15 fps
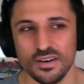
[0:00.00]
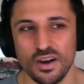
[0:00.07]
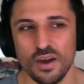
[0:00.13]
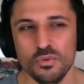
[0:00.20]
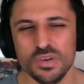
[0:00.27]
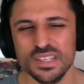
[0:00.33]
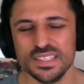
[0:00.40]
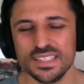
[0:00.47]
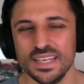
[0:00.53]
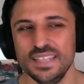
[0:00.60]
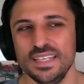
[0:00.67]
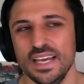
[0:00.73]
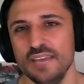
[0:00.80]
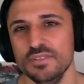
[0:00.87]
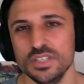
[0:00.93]
I wouldn't say
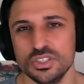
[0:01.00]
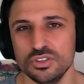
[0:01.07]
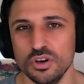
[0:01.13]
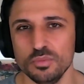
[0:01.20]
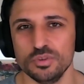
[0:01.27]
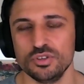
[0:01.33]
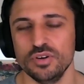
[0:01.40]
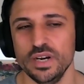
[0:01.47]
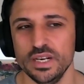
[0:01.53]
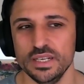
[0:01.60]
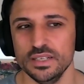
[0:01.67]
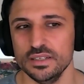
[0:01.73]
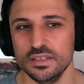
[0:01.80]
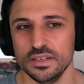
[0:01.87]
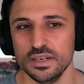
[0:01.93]
to ever stop
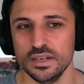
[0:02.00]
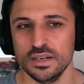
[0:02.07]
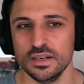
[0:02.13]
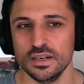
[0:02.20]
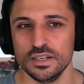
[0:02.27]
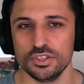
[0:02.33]
trading uh,